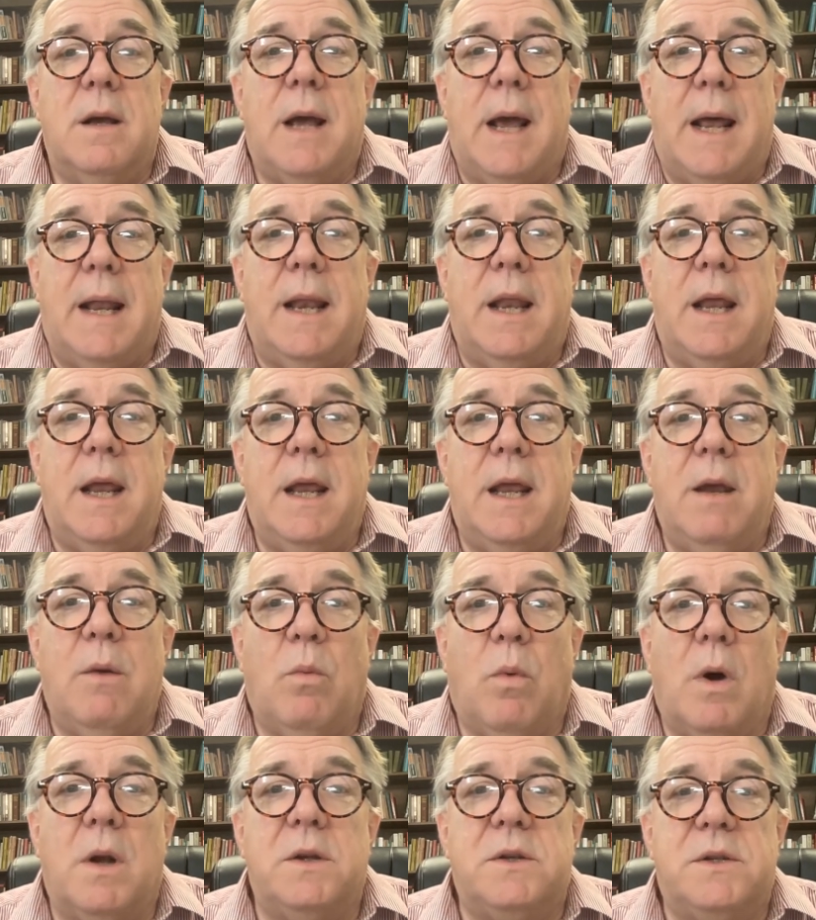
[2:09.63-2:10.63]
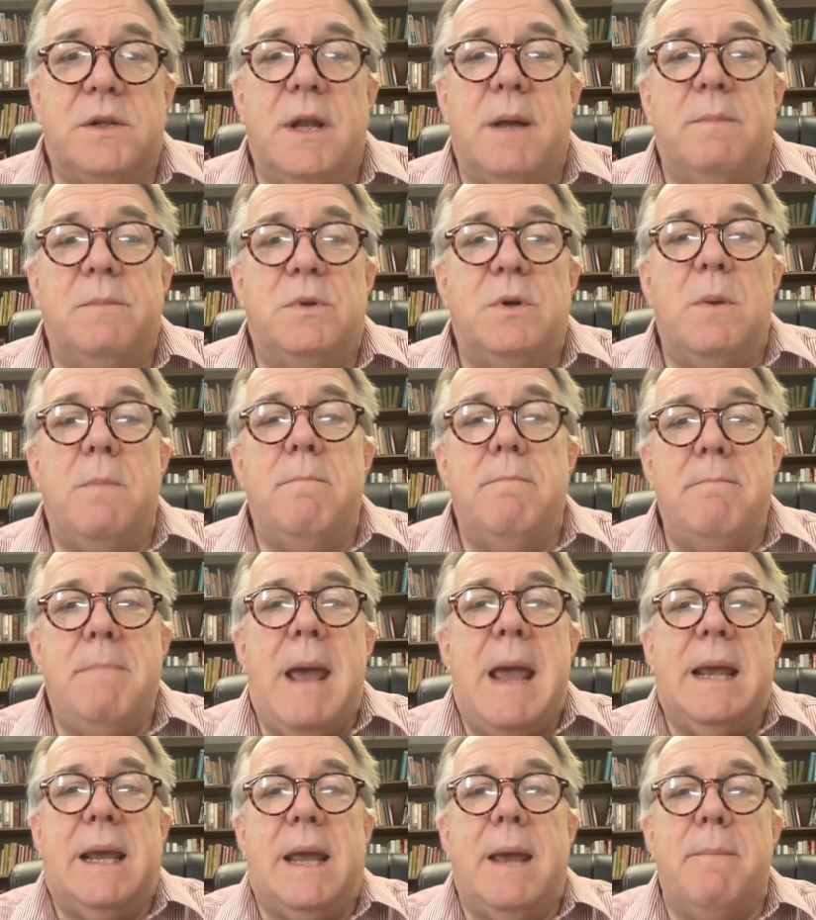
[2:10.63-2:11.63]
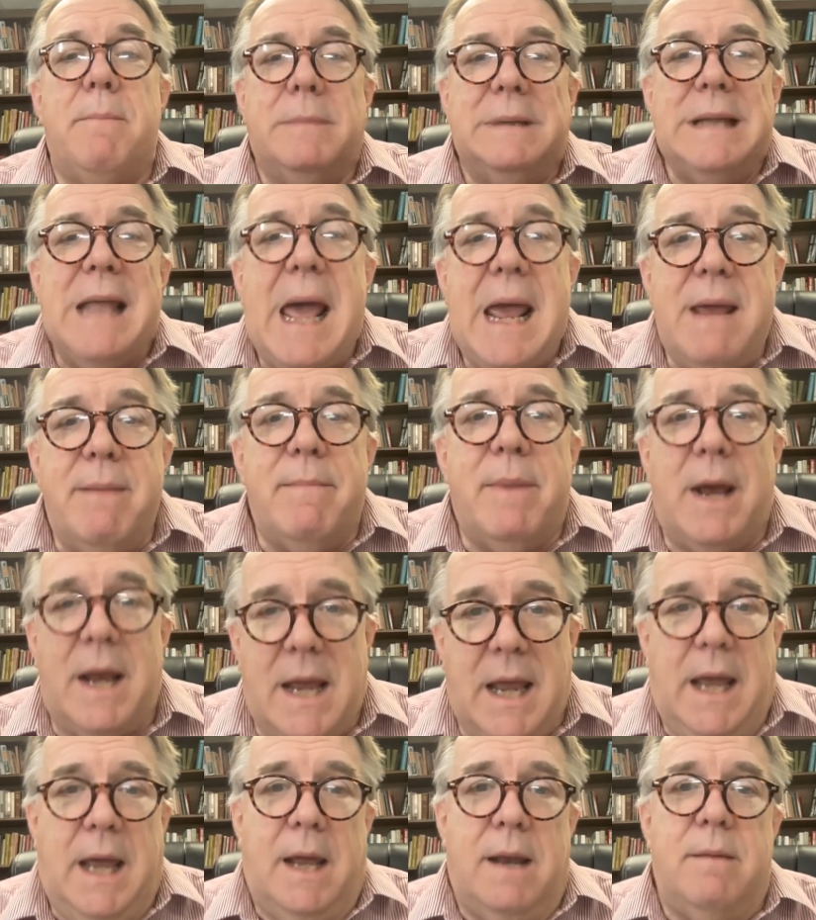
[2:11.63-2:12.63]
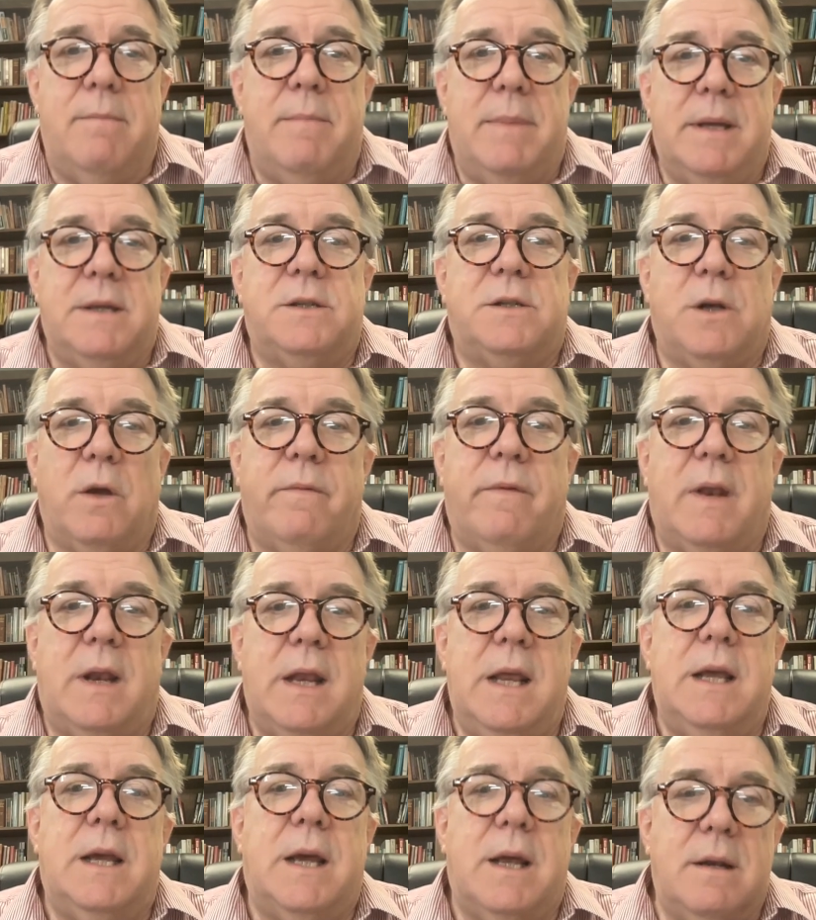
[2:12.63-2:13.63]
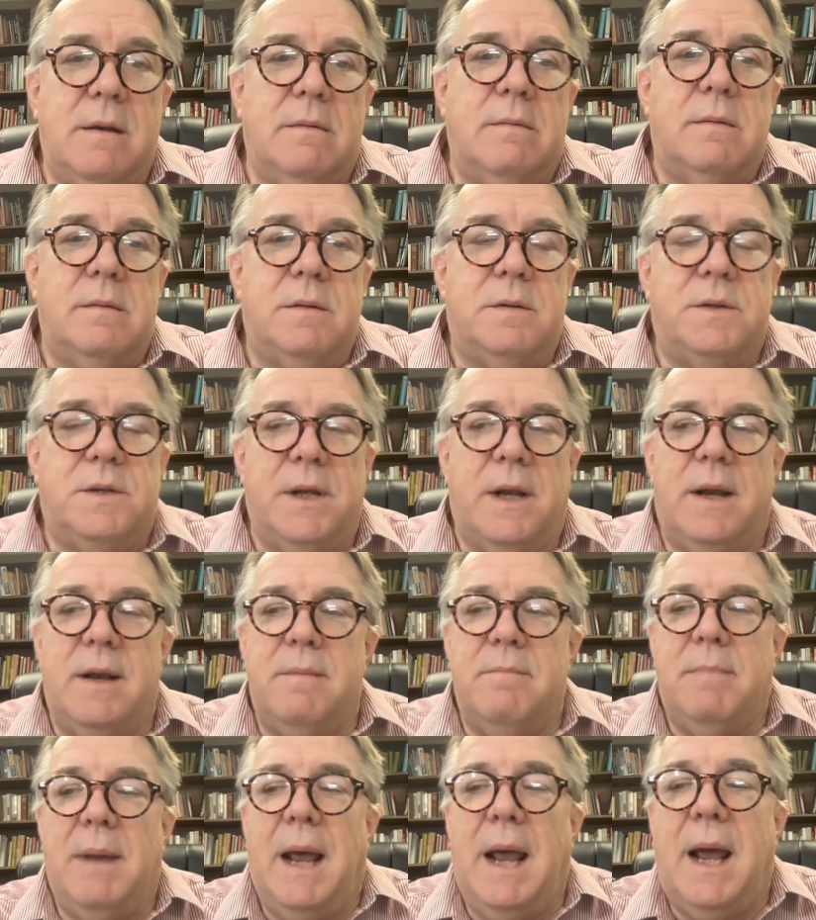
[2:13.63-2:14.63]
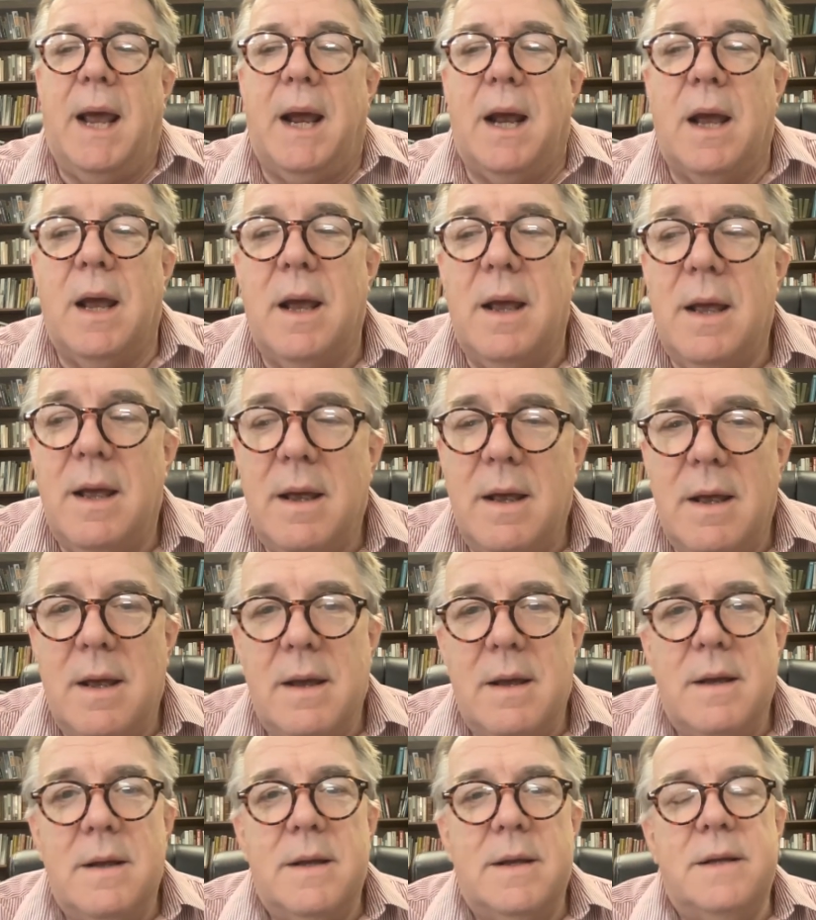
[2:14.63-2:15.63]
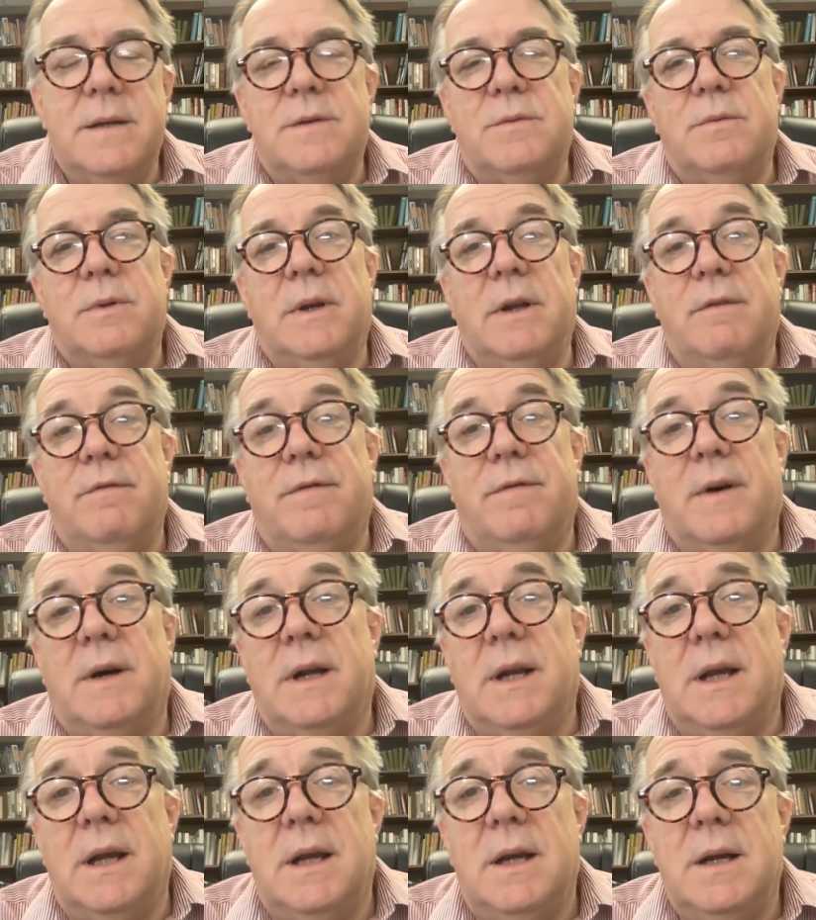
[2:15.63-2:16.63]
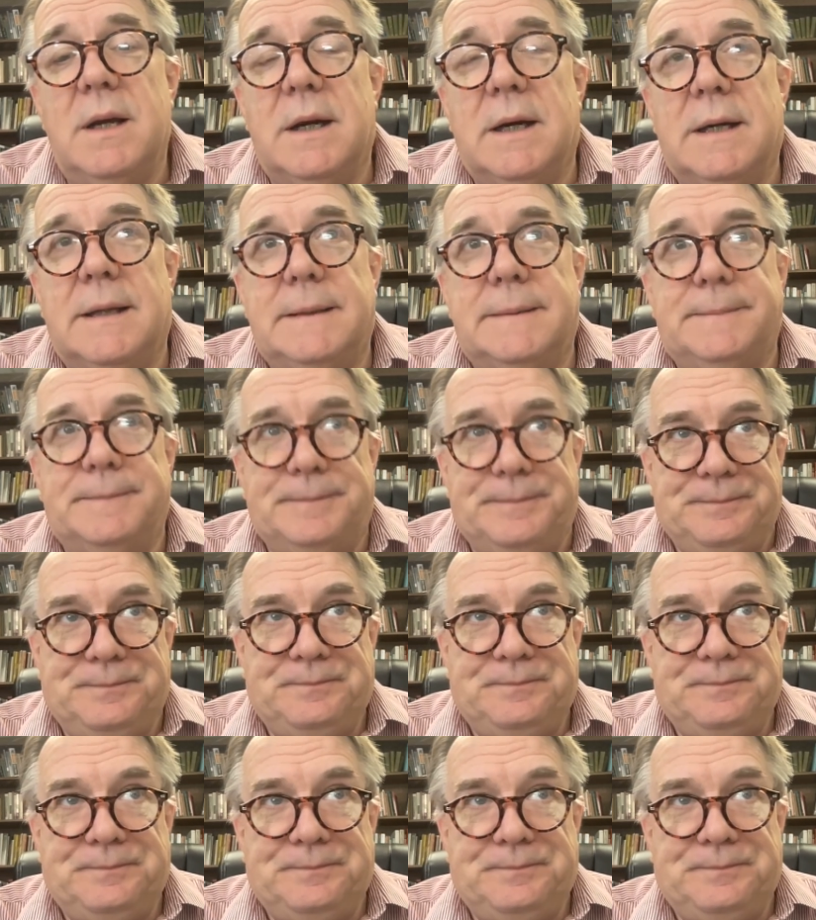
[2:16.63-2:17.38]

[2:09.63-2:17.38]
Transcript: and he wants them to make him lame again so that he can sit and beg. It's really funny. Um,